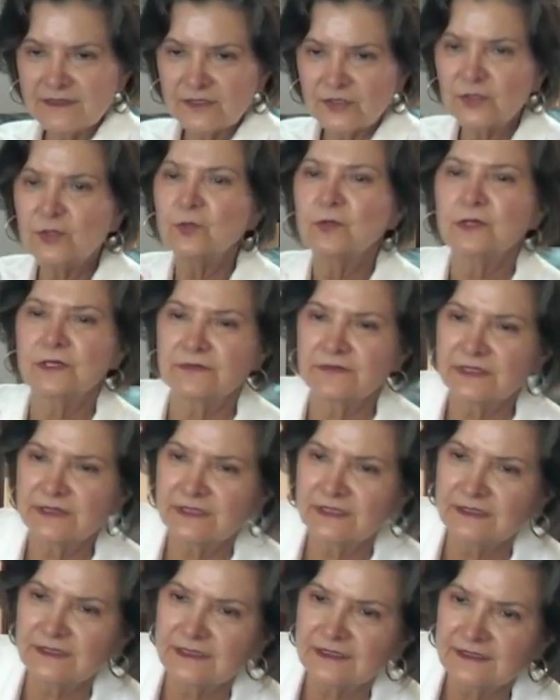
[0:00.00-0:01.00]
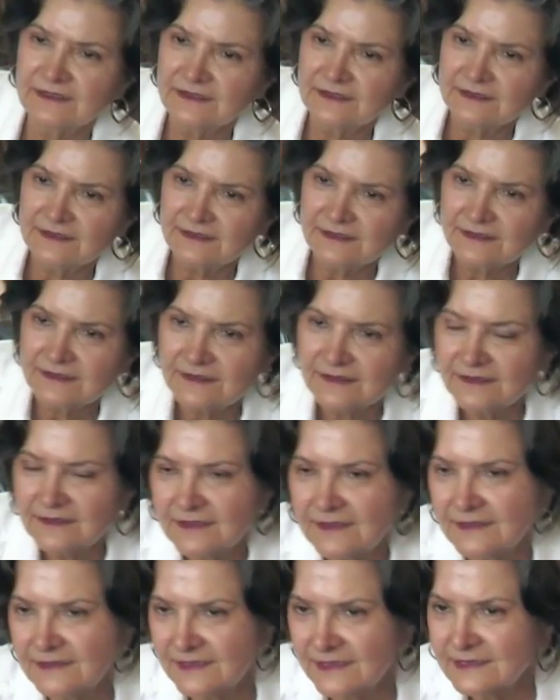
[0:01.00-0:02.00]
You were a vendida
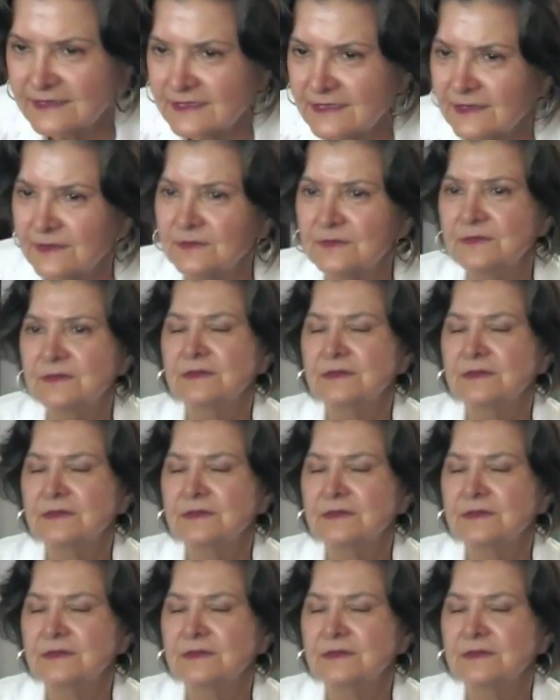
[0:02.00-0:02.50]
at that time.